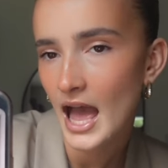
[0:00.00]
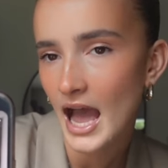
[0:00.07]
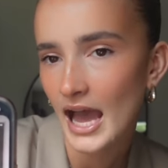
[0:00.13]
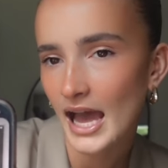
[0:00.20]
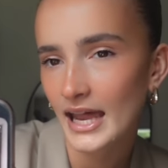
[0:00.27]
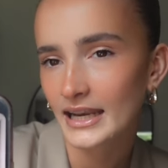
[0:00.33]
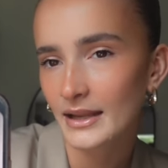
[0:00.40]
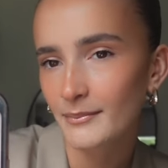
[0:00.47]

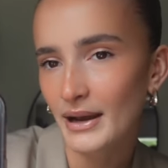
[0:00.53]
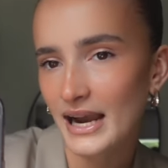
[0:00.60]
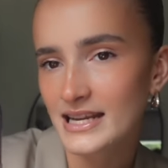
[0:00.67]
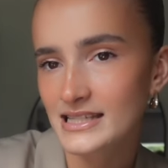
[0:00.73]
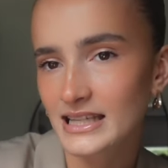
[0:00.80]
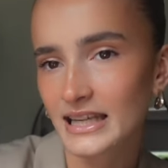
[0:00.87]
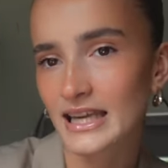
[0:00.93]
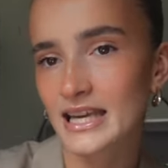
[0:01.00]
and it
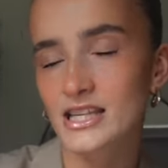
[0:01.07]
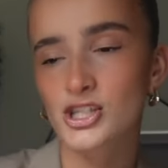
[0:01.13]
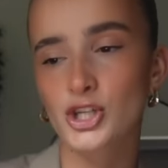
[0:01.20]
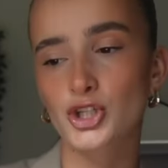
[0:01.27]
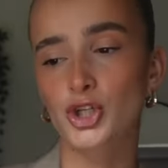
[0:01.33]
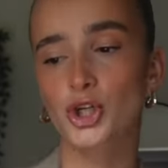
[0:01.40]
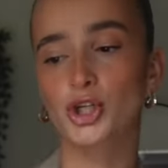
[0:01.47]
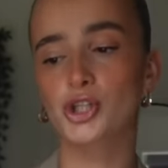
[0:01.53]
basically is
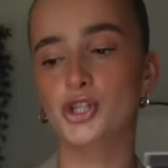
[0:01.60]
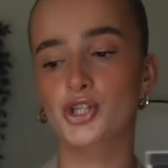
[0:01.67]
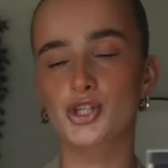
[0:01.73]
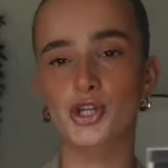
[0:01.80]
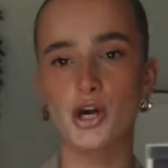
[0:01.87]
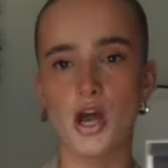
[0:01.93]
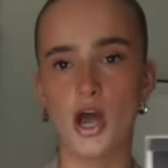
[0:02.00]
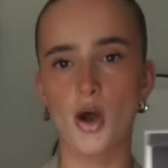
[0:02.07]

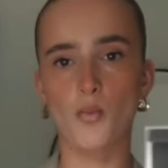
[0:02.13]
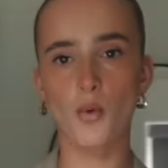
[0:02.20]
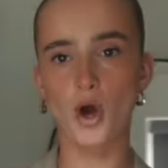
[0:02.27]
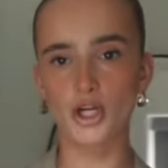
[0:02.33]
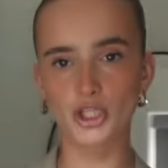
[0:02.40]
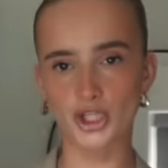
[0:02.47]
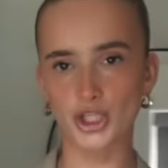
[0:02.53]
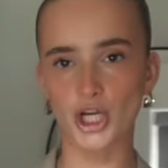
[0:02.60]
just a
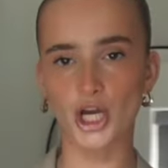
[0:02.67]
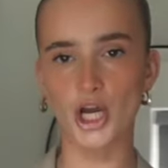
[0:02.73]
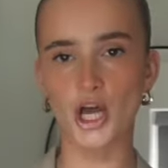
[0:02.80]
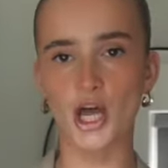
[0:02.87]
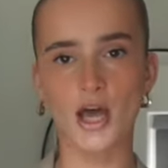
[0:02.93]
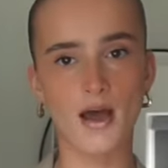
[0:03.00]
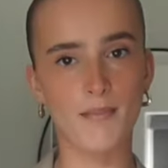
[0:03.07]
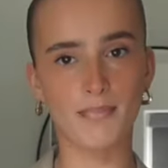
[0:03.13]
white
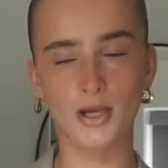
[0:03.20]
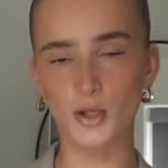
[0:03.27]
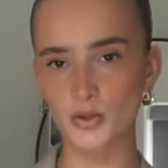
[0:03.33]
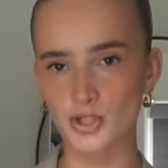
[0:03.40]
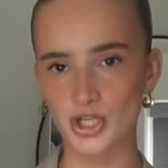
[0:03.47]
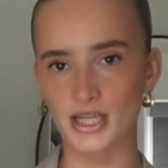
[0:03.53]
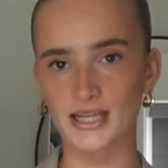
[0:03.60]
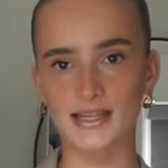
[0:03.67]
shirt, blue
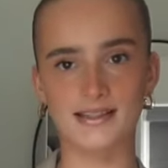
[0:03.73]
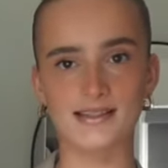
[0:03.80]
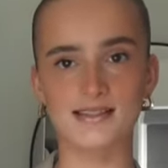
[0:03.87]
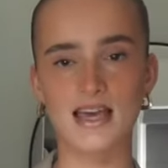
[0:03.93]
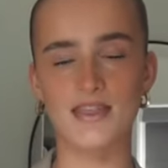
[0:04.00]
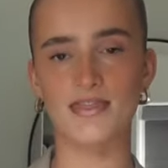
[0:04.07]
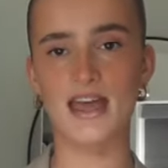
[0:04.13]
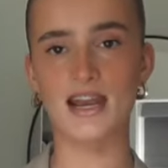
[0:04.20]
jeans, and